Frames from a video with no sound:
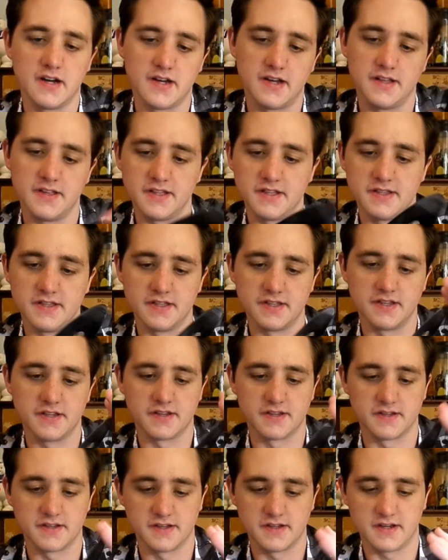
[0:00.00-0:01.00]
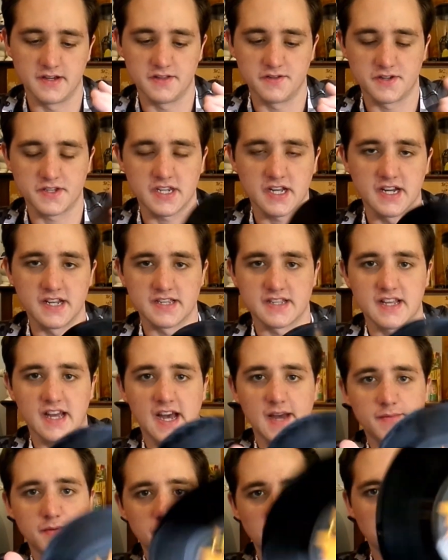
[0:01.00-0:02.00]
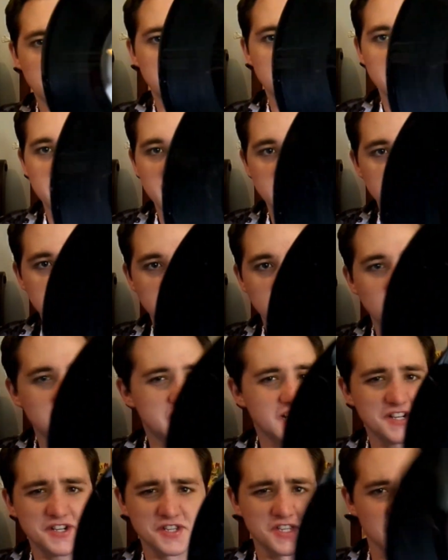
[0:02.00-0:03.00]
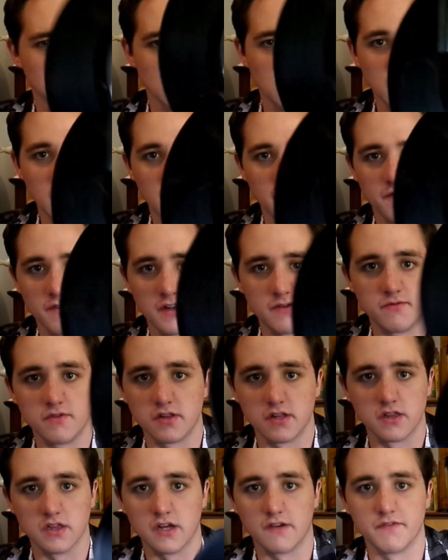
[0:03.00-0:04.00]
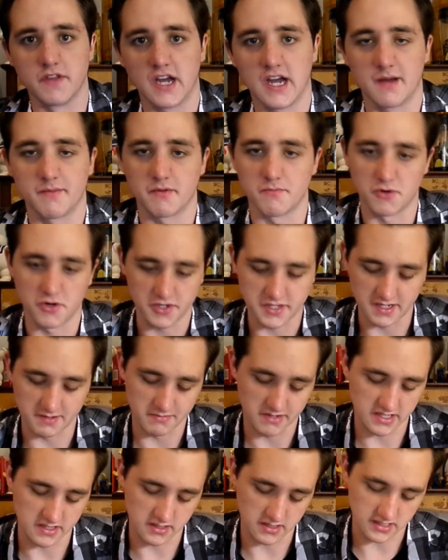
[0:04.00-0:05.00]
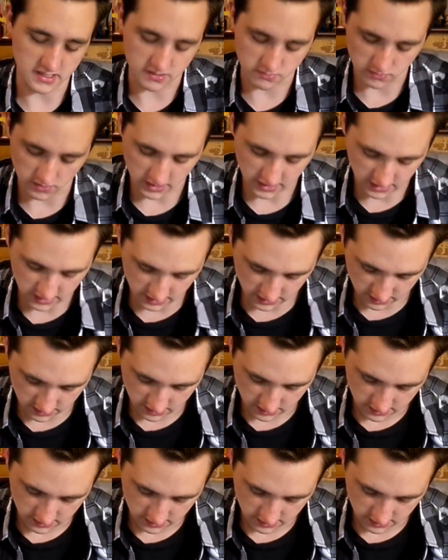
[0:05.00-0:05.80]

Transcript: Then the other side is the Happy Birthday medley, which I just love. I really love the Happy Birthday medley. It's really good.